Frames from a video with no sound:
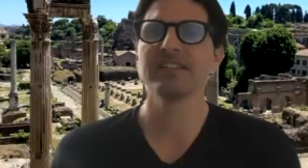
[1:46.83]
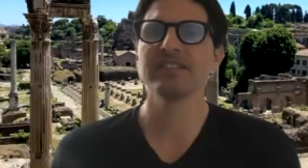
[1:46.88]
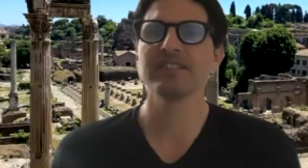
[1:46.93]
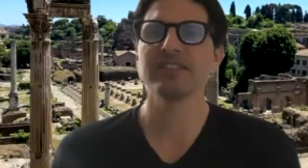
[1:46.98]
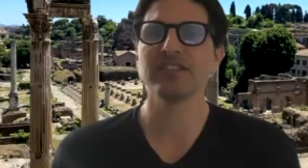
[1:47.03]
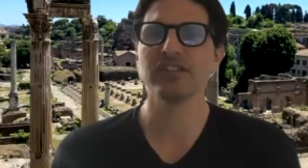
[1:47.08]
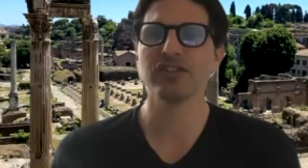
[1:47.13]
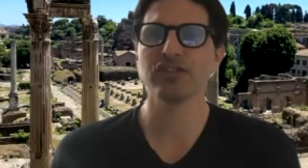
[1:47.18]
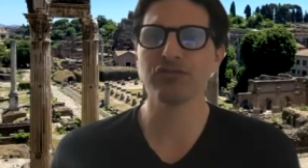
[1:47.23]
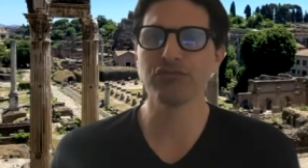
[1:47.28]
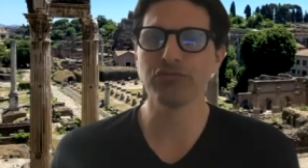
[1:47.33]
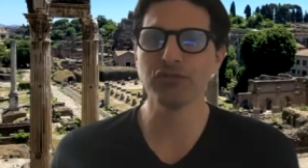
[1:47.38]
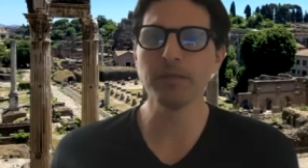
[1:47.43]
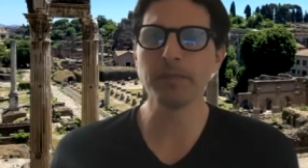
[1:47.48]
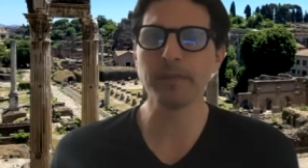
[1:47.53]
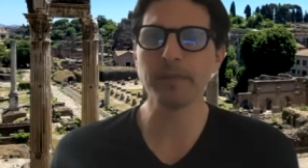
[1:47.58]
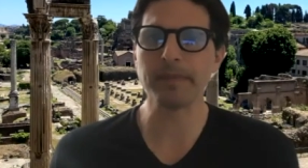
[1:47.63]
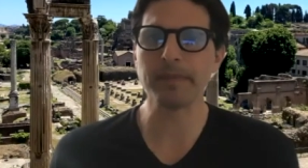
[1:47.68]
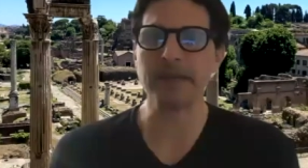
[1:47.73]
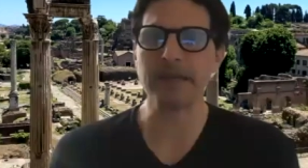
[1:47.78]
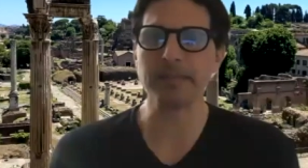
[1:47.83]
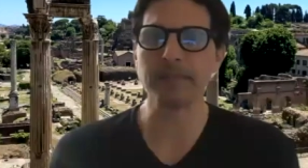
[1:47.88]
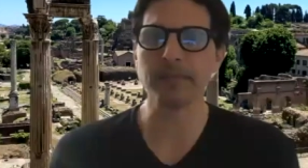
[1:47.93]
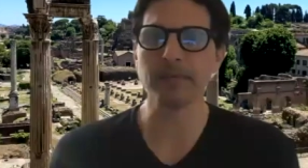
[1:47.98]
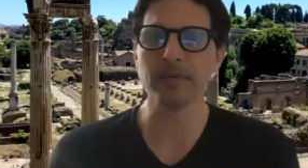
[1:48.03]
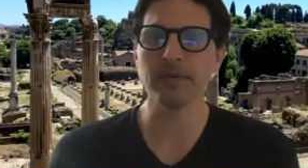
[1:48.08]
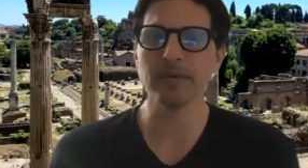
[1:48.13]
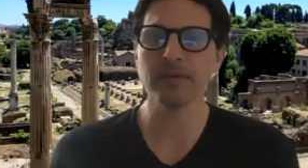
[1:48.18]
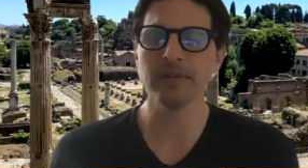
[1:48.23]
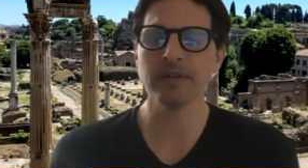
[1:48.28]
to this group of
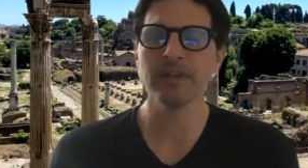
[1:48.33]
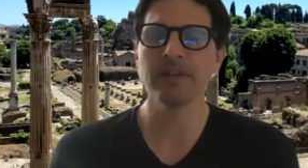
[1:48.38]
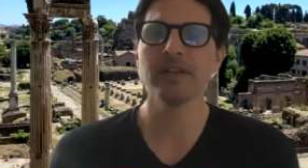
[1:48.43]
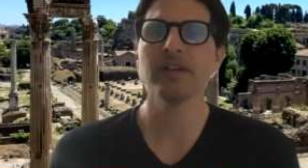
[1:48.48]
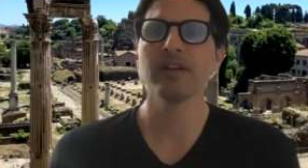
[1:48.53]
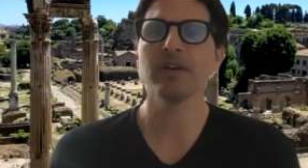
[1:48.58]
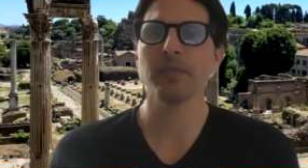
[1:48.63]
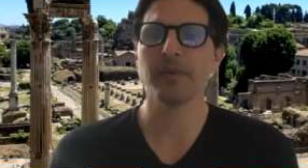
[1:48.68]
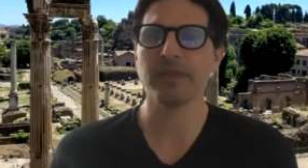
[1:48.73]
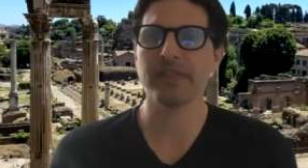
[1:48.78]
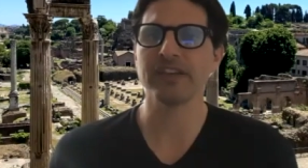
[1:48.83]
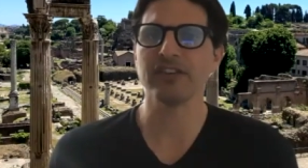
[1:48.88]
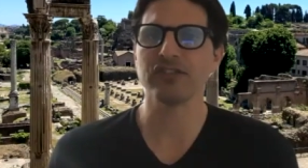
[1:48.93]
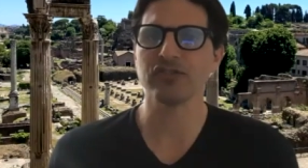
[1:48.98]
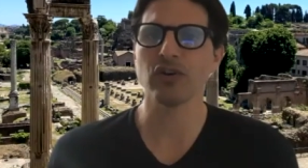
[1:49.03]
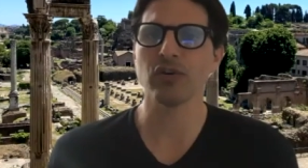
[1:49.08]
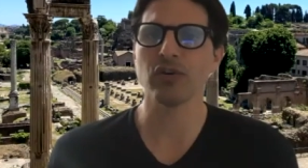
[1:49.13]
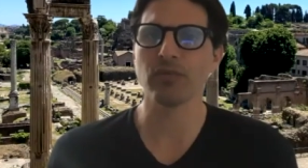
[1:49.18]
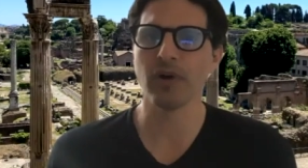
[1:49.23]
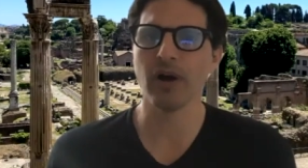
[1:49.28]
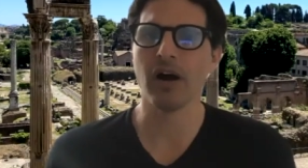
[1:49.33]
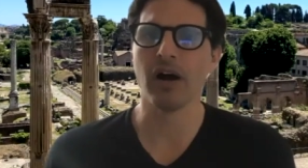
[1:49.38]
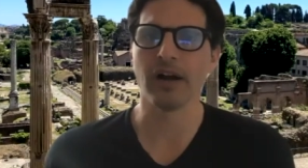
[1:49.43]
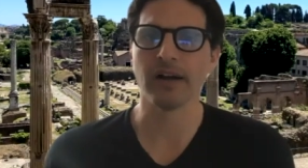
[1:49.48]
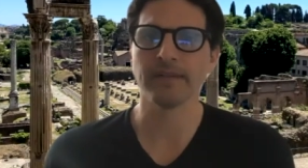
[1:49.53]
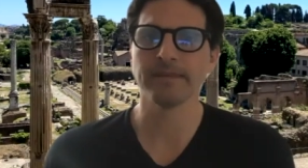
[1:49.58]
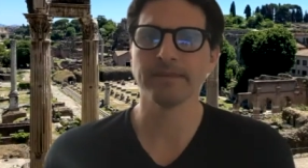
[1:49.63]
people when things go wrong.